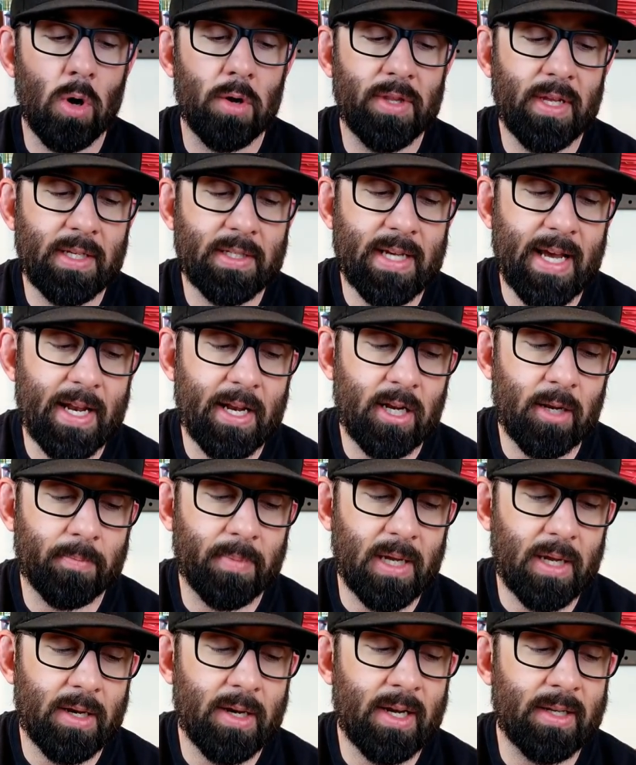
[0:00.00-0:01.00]
These I ended up
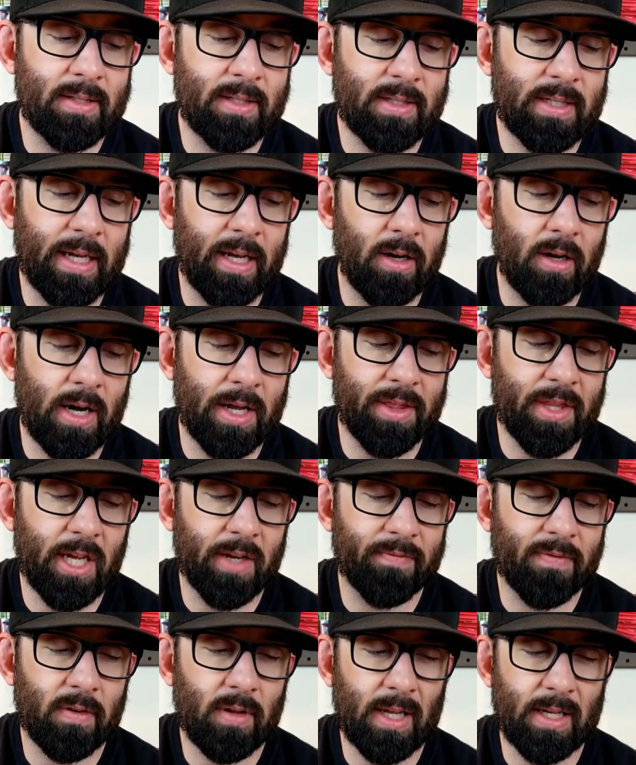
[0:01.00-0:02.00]
getting on sale, I
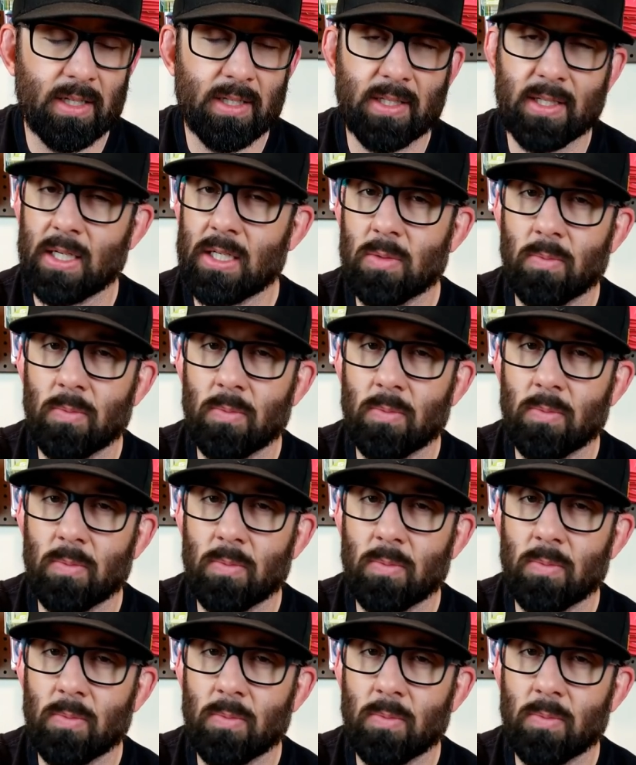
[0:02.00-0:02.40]
think, for like six